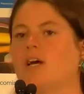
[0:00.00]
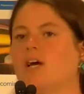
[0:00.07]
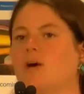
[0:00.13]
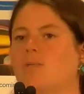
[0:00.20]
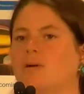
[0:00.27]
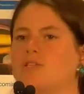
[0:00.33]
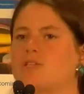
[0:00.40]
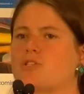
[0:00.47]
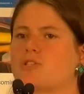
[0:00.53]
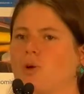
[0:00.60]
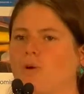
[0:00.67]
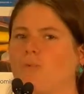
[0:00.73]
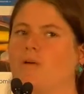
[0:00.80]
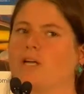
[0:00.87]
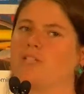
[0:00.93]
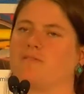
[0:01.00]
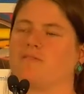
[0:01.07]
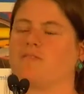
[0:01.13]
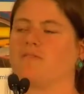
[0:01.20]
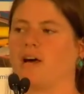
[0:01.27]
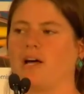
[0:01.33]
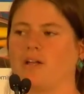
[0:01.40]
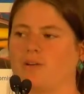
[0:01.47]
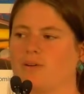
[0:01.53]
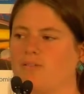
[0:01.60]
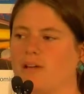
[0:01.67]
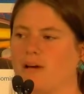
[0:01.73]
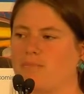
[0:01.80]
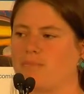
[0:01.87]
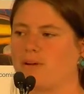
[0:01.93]
But so much of the value
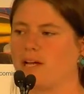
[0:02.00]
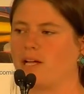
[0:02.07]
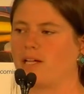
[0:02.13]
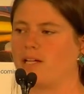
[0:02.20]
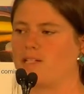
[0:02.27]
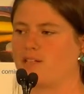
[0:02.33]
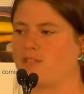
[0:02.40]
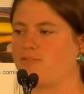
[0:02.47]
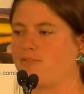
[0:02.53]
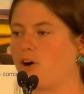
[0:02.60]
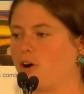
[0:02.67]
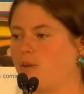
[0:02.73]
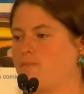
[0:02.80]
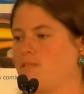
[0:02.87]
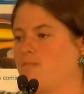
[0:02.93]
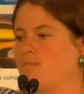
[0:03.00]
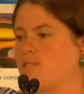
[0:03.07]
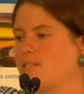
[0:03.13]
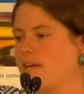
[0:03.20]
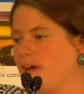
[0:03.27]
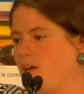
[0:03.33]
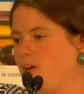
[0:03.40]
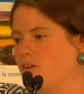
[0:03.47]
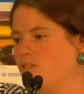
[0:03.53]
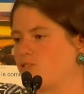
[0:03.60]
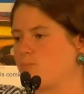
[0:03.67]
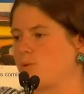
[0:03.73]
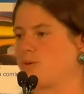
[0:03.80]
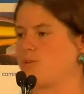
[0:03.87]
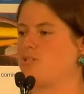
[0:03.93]
of that brand is the farms
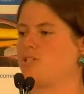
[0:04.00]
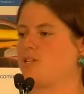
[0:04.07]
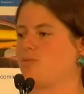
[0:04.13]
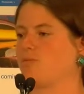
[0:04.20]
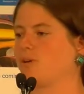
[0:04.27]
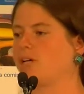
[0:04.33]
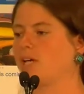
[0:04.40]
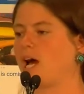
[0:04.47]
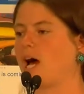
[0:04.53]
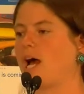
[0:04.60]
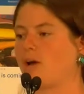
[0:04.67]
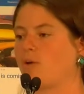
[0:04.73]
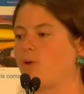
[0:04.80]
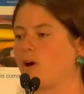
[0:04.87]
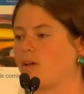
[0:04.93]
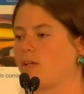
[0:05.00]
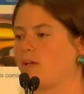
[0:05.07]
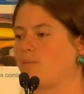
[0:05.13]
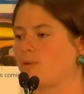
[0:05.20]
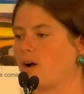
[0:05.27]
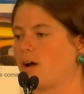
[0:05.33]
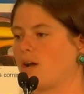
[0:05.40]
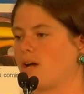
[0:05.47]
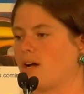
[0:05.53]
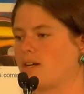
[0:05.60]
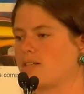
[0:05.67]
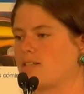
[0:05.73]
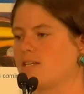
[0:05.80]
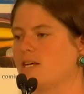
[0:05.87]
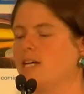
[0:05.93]
themselves producing really high quality
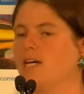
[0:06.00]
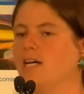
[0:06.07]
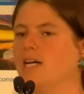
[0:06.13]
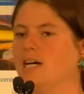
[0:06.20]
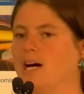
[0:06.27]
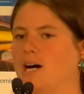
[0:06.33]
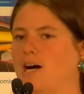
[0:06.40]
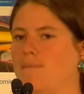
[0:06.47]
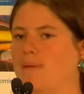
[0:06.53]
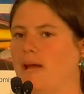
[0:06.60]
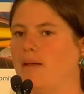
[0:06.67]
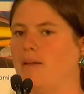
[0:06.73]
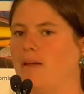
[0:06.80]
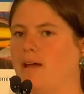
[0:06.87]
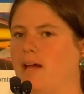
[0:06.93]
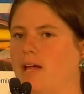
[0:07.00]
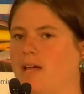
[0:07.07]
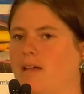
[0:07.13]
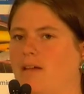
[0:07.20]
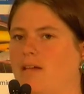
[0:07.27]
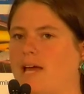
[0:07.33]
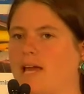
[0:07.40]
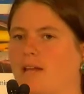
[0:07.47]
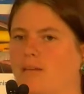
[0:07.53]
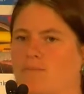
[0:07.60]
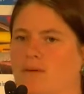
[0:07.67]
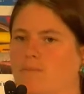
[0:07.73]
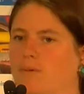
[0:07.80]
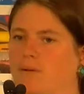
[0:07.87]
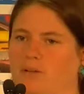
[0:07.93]
products, and getting
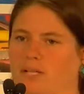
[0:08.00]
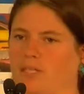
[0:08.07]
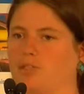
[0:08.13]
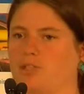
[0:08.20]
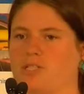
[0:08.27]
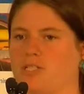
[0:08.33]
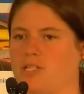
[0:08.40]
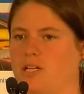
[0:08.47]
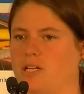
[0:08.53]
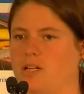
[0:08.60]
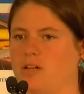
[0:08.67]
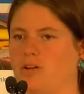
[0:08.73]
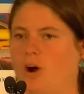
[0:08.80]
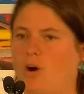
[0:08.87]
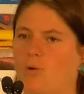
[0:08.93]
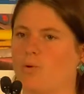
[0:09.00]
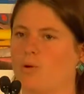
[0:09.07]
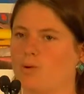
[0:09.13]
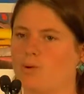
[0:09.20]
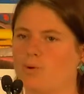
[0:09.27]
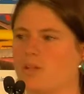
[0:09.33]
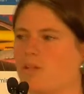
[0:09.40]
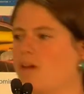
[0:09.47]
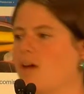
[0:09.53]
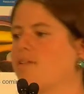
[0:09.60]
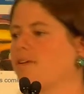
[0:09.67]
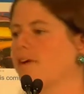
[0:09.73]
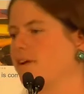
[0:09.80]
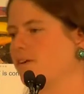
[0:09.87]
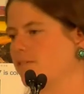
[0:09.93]
people interested in, oh, well, who are the
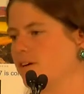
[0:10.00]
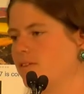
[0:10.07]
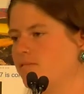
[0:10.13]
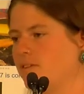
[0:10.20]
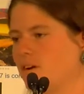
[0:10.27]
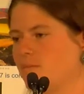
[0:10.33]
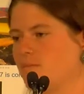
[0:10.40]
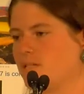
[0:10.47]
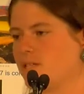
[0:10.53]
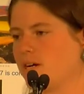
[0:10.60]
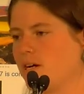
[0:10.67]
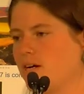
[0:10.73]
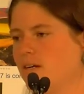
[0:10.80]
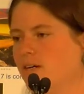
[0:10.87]
other Intervale farms there?